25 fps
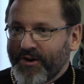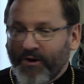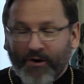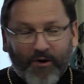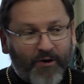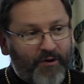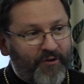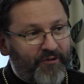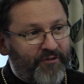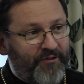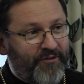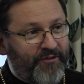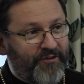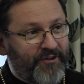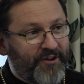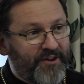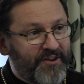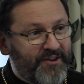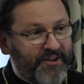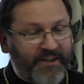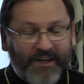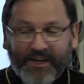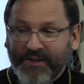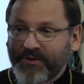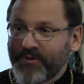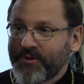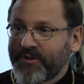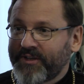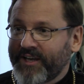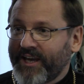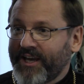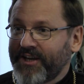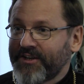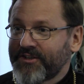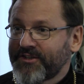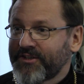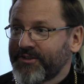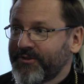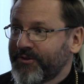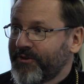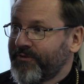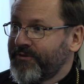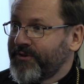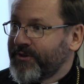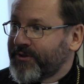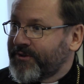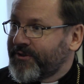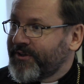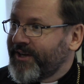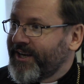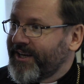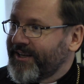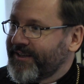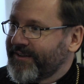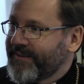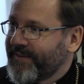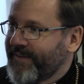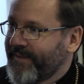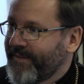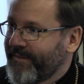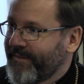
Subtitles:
of the education of Ukraine.